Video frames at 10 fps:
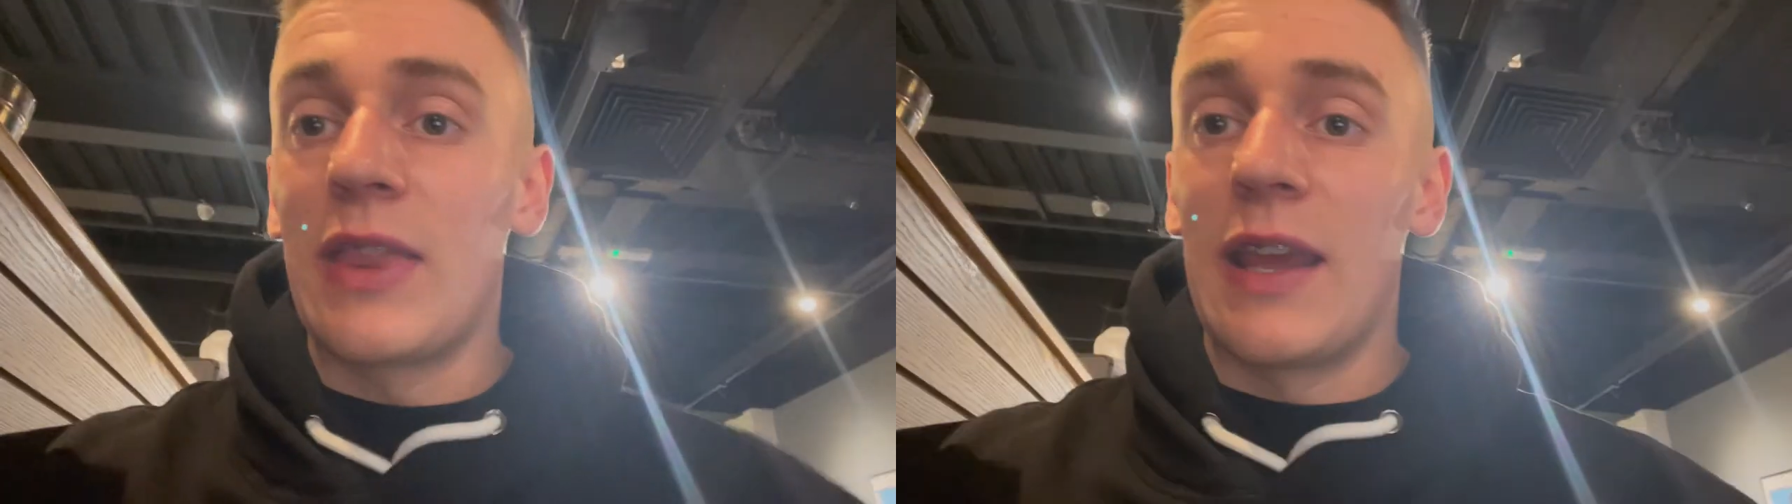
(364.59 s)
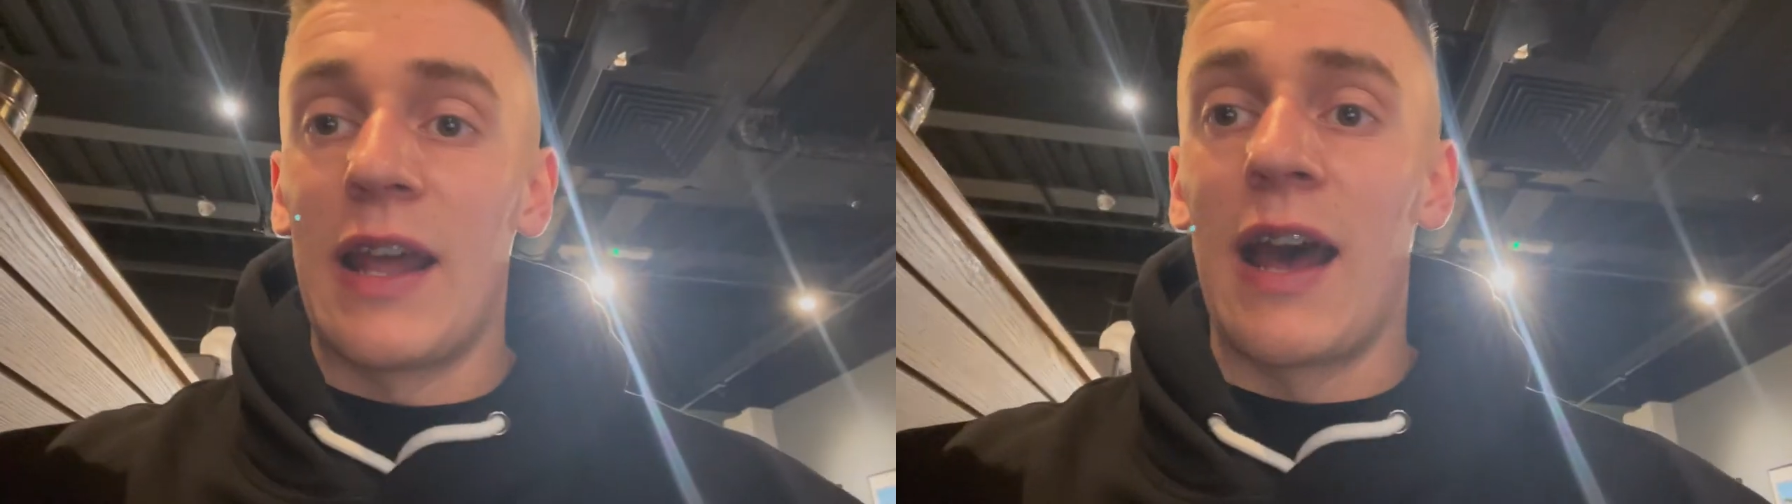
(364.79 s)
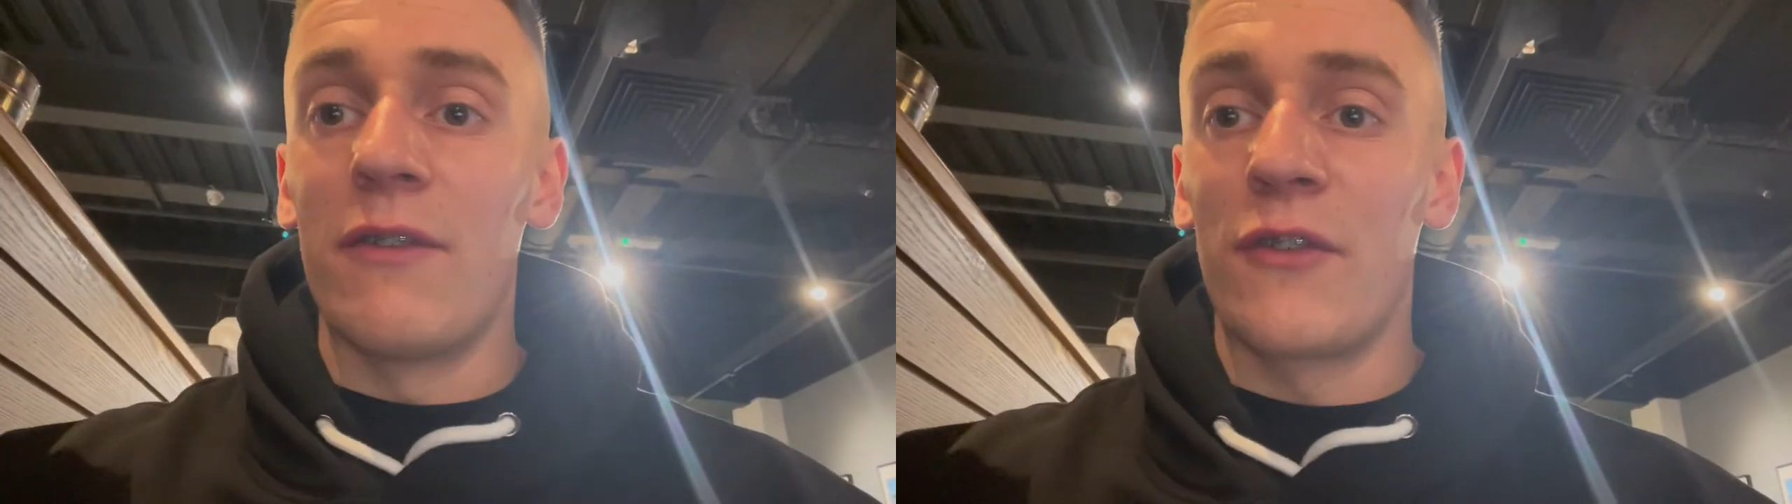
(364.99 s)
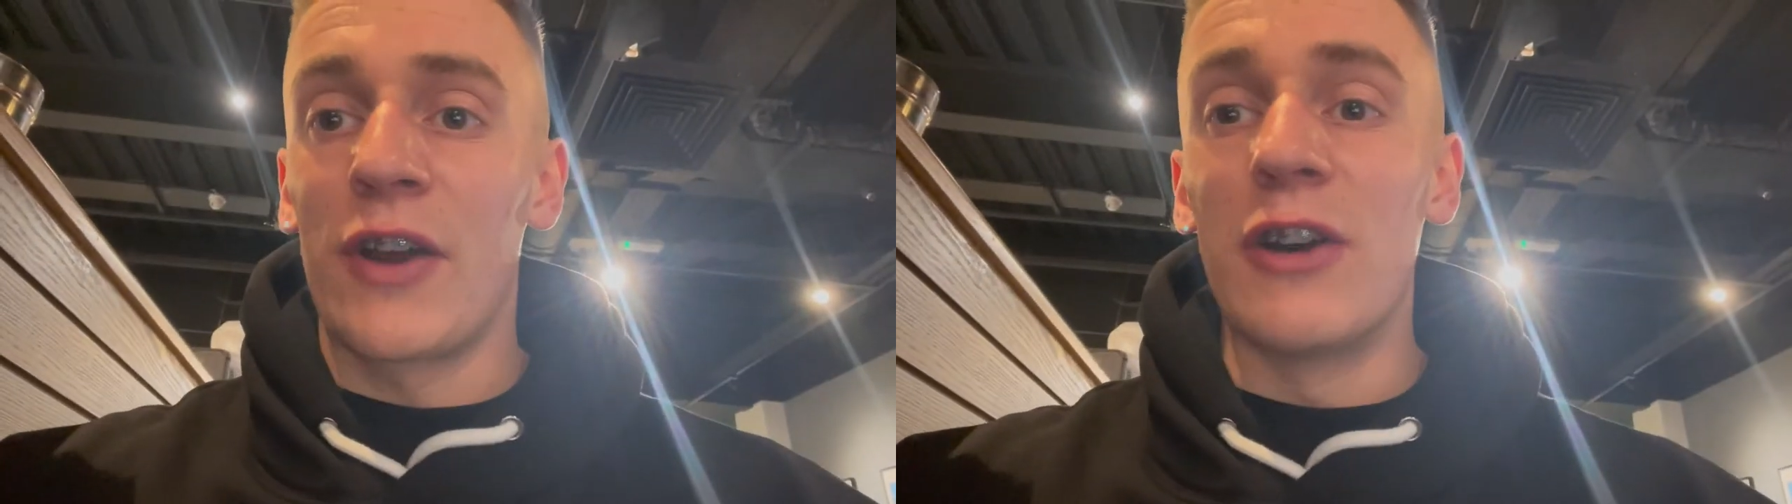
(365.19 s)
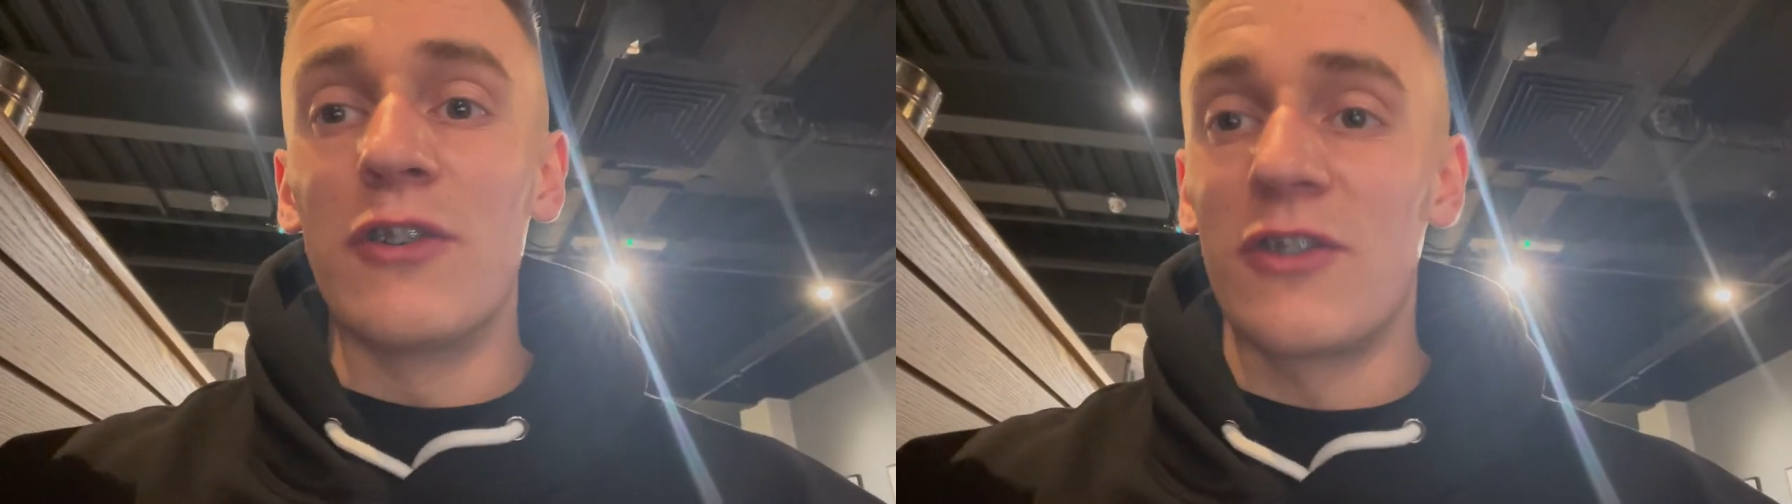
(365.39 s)
then have
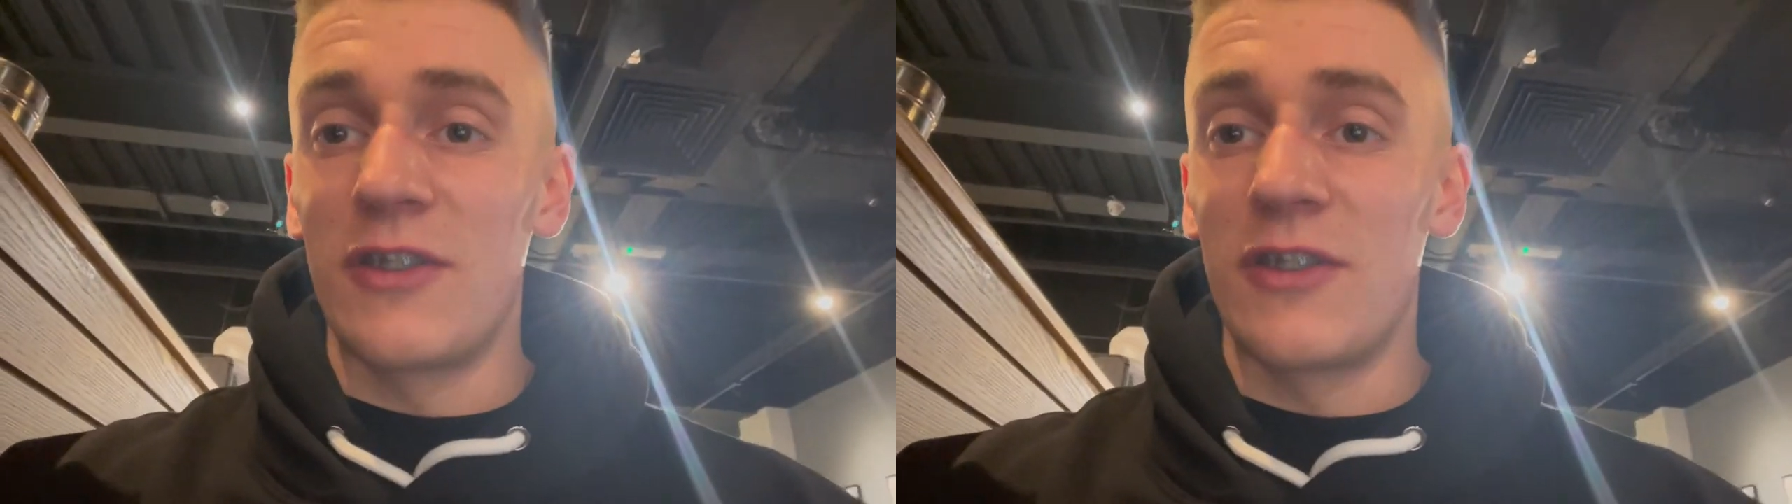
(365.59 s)
coaching